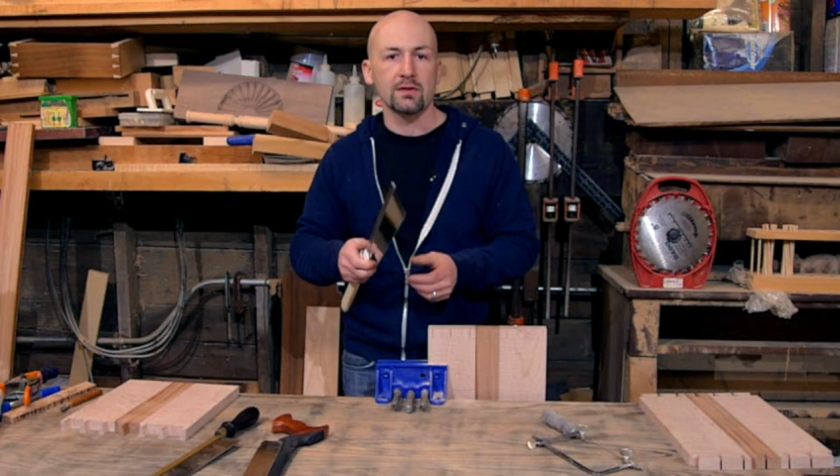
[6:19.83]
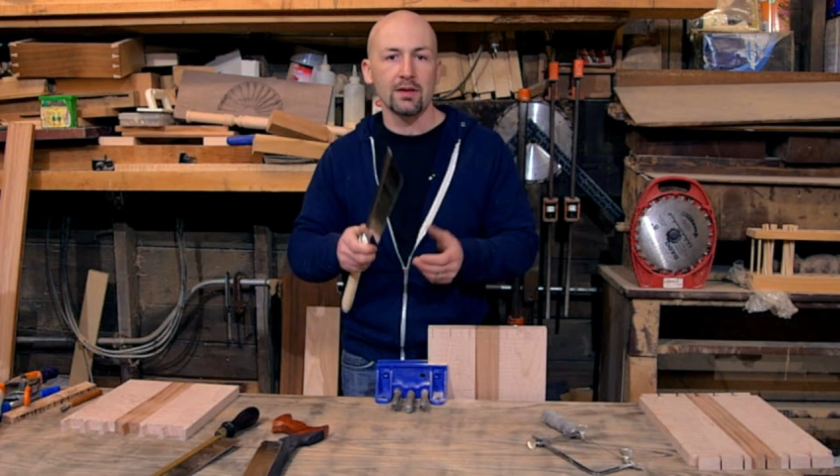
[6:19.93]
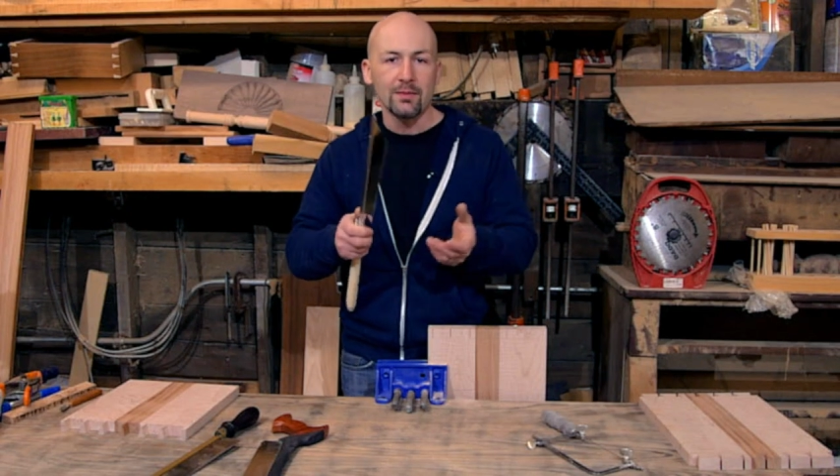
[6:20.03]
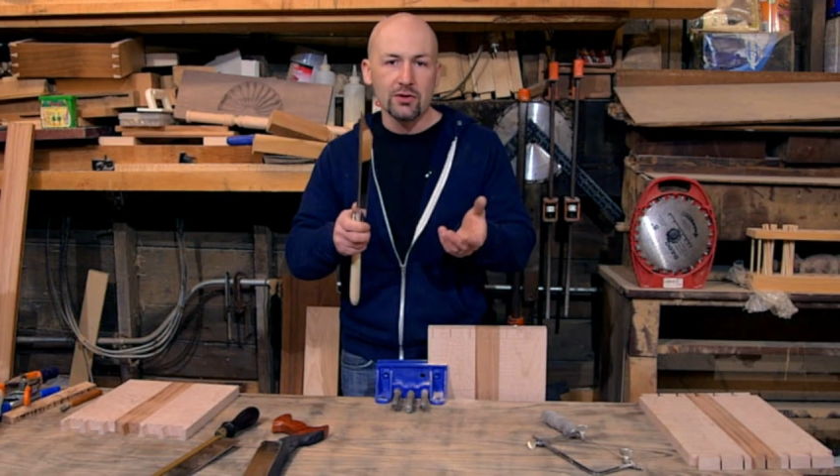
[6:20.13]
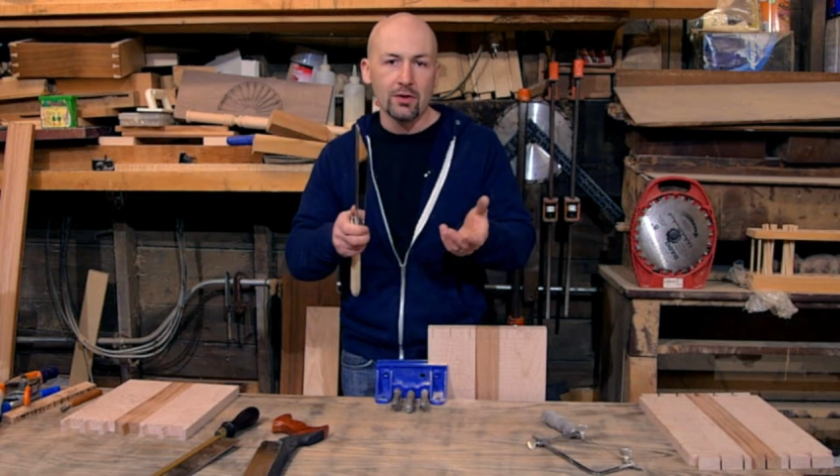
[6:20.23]
So
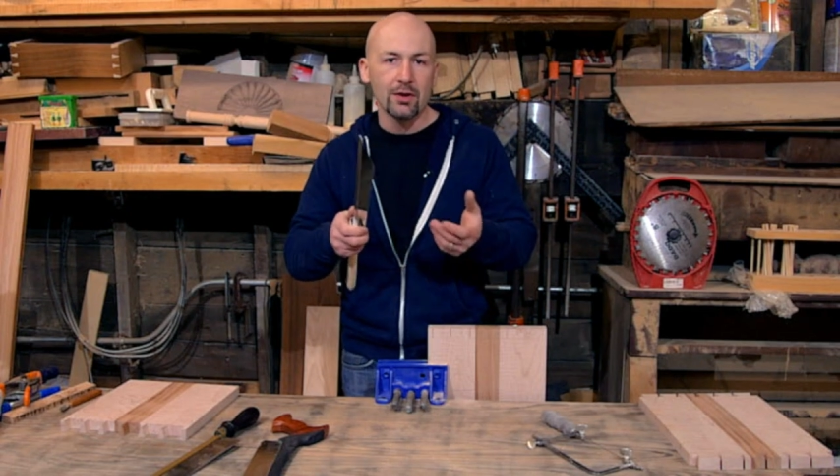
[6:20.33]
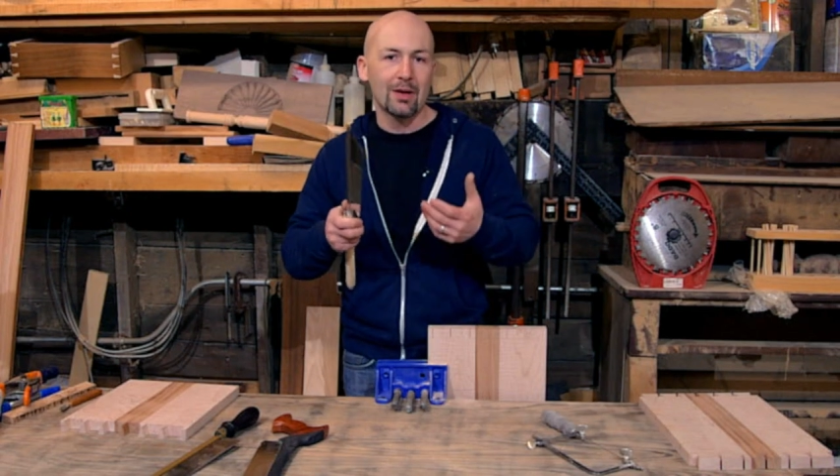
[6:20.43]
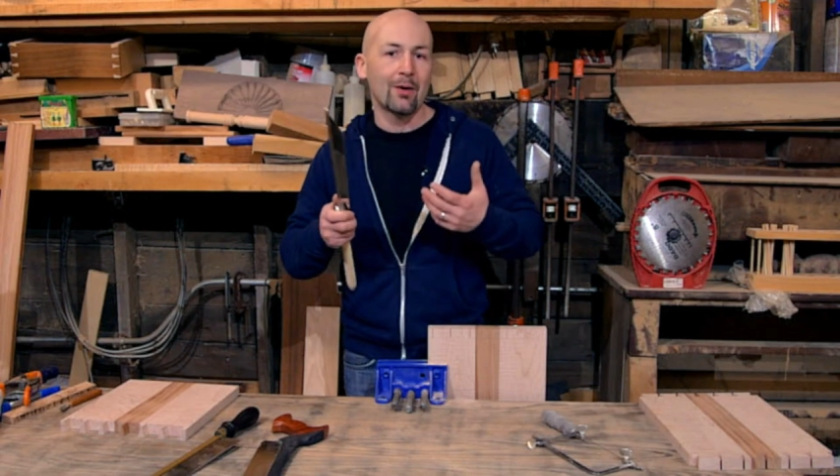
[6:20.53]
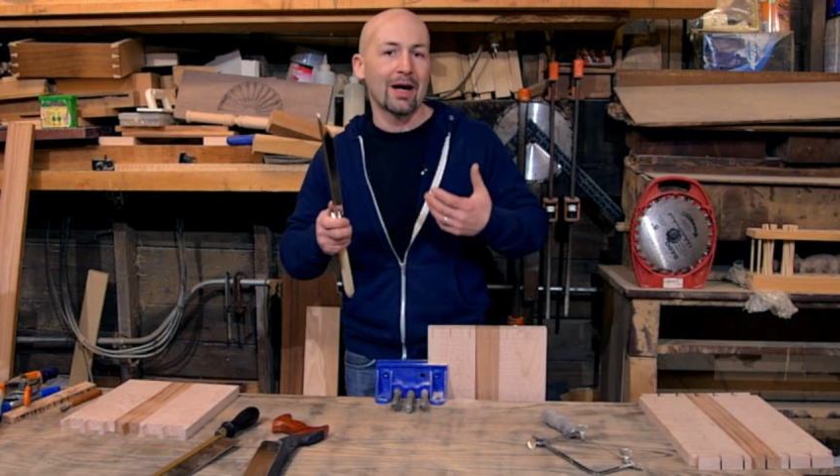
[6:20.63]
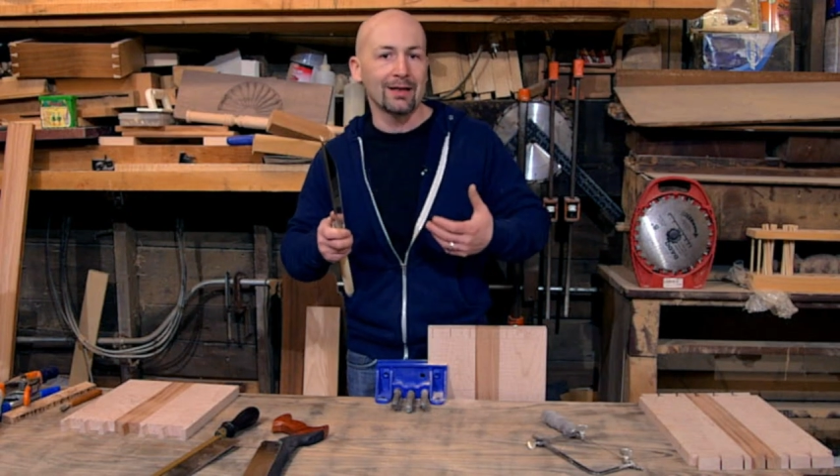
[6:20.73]
let me show you
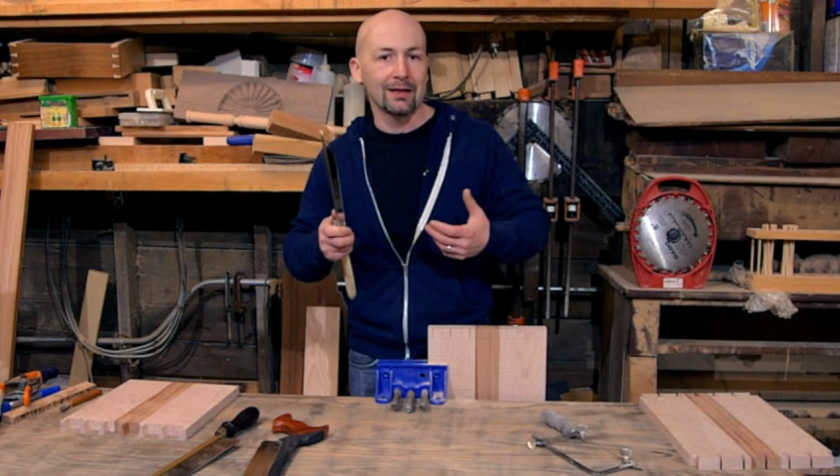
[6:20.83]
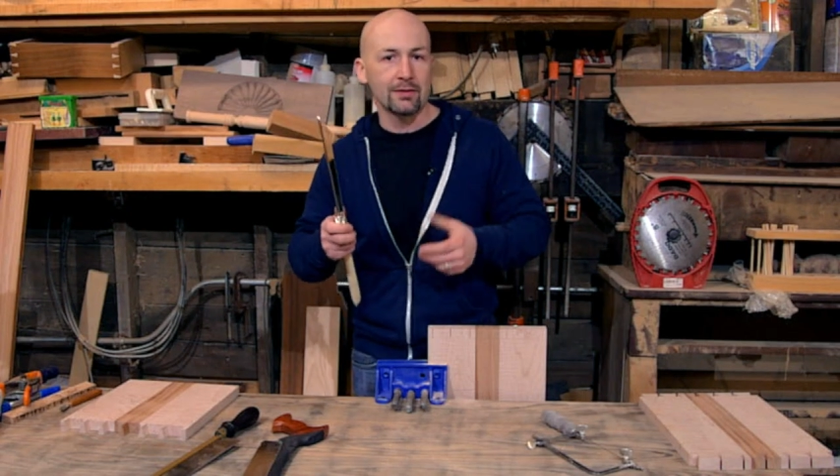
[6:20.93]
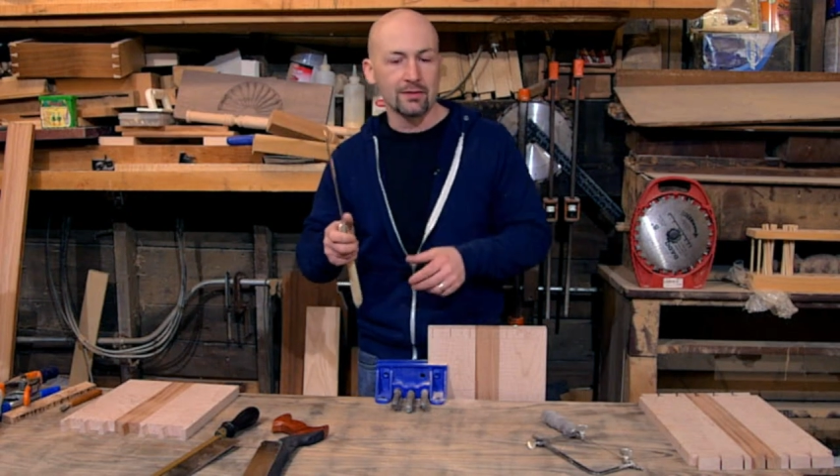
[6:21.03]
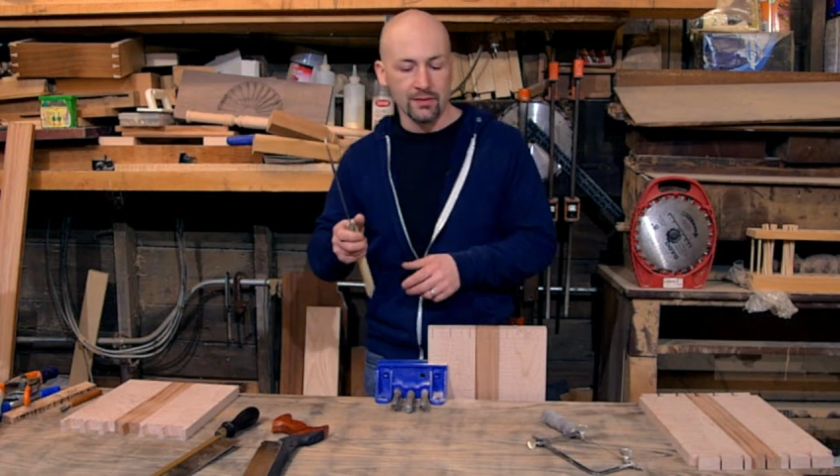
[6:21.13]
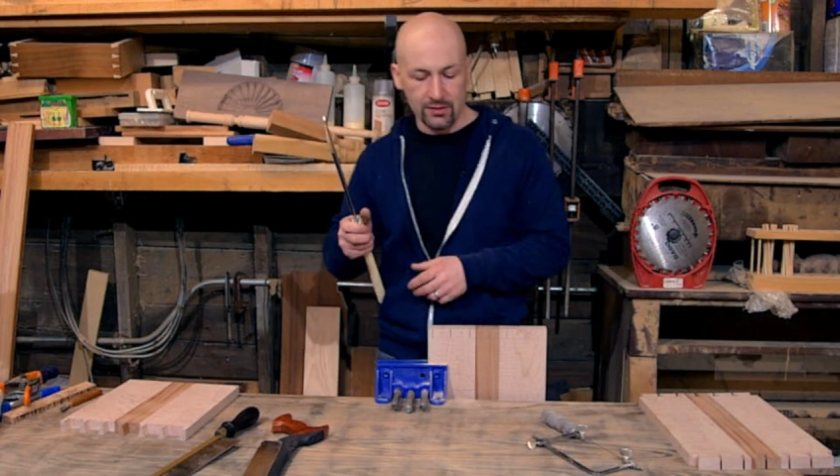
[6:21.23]
how I like
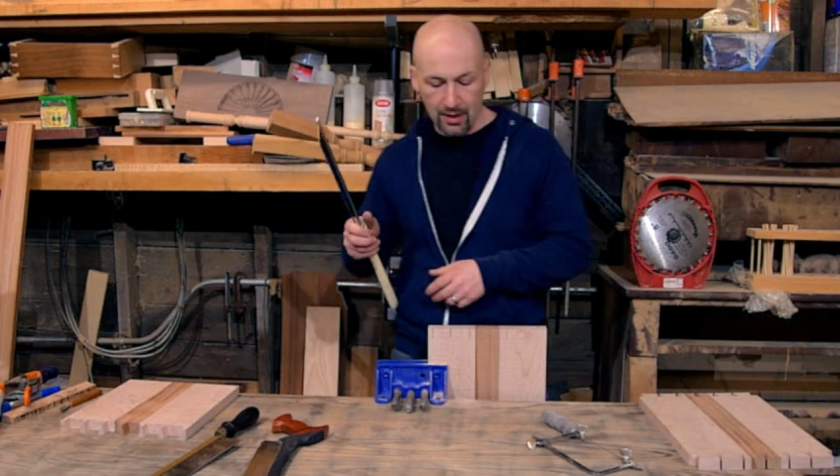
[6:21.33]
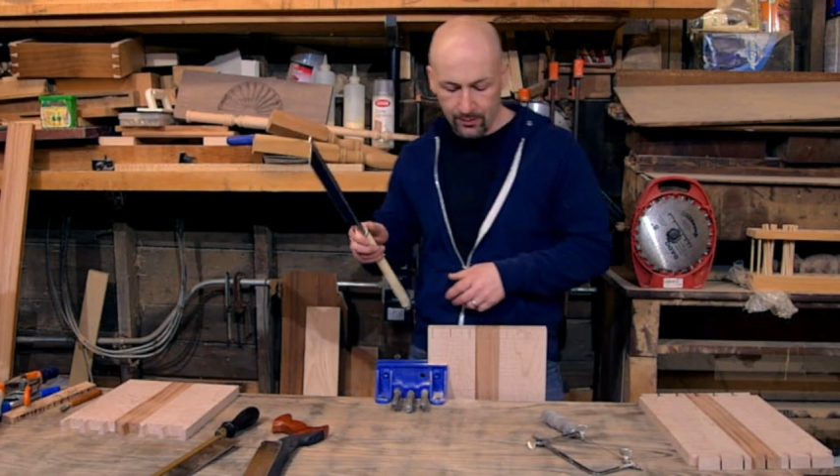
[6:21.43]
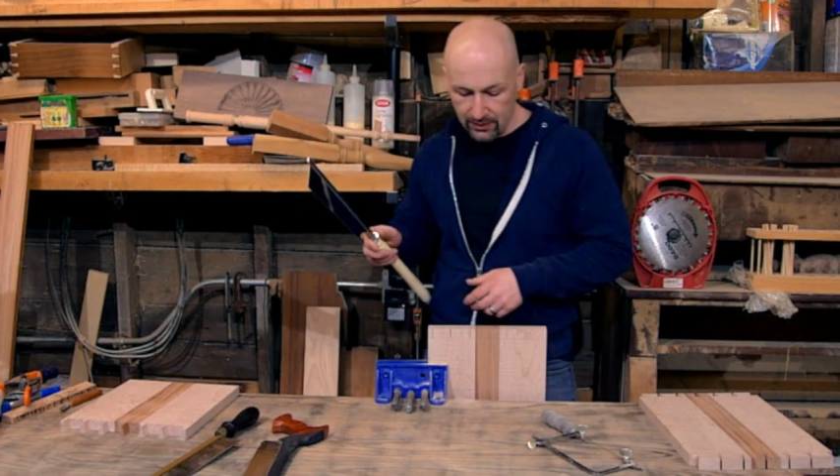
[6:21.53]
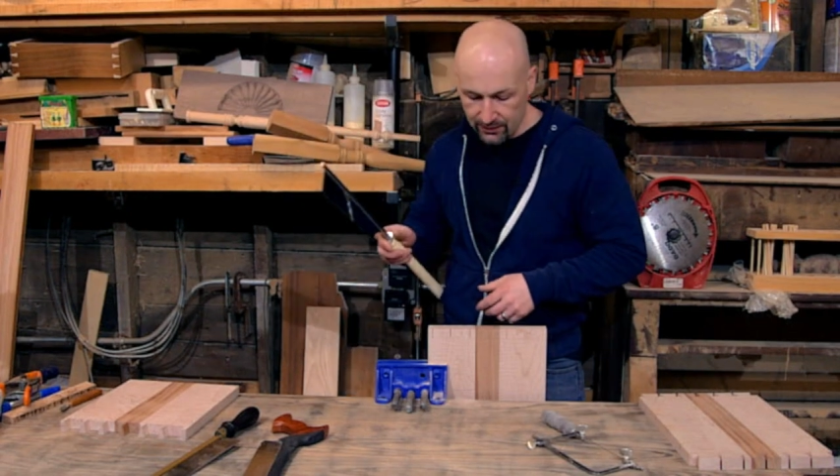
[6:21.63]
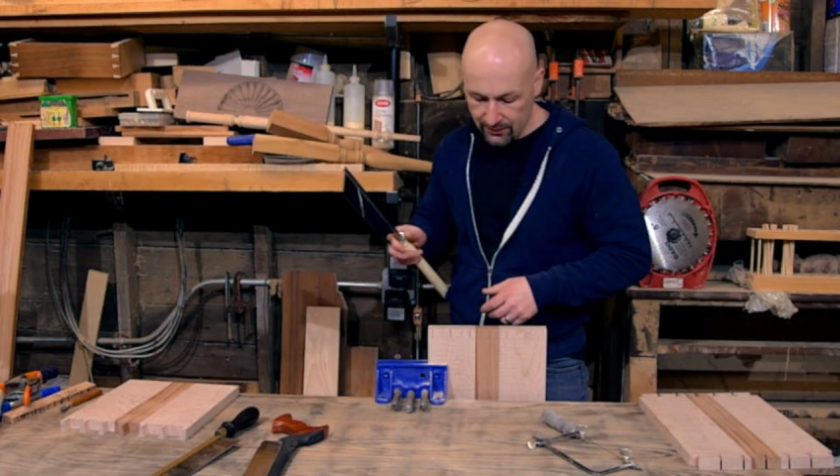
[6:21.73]
to use the
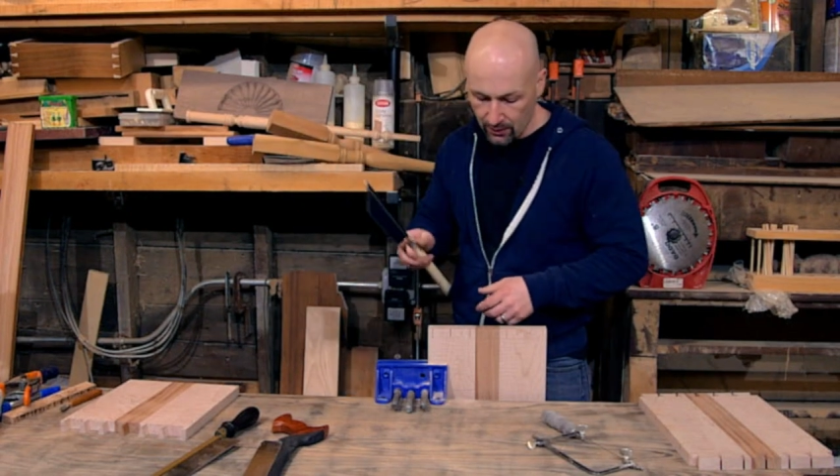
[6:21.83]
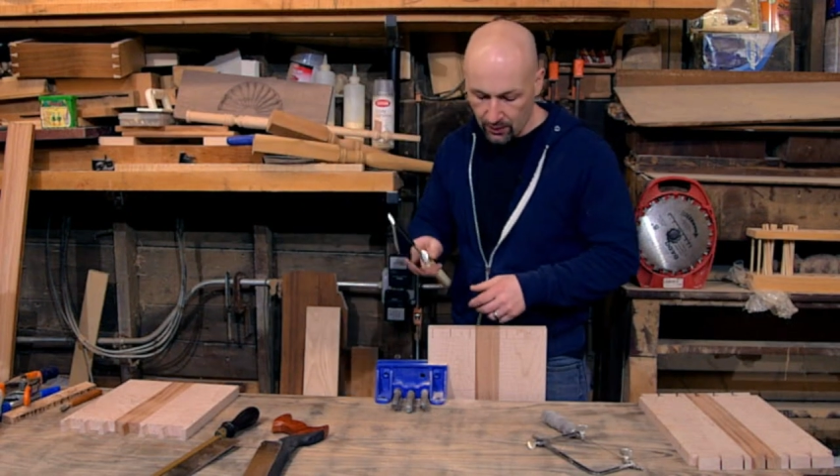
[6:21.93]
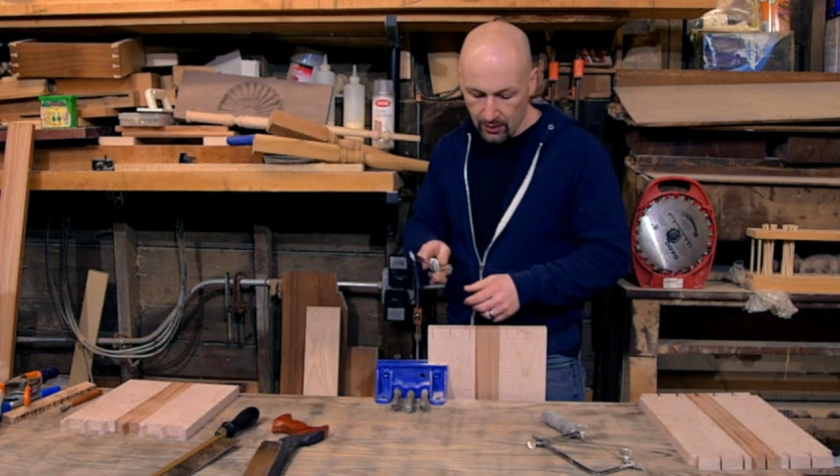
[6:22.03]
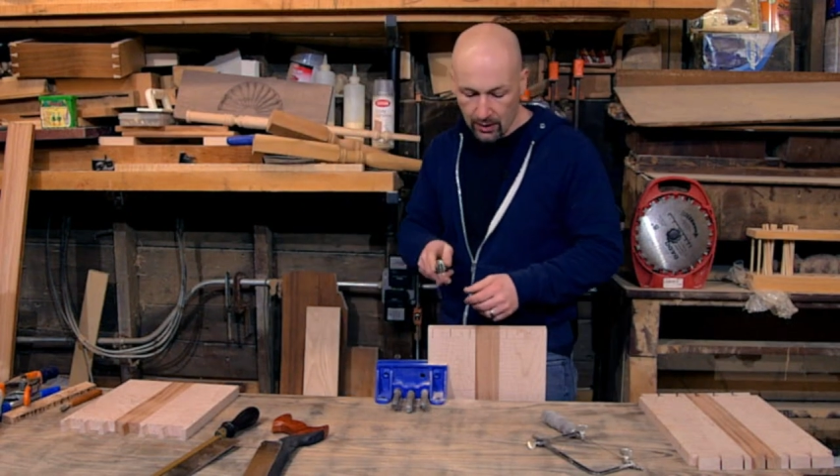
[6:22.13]
Japanese saw.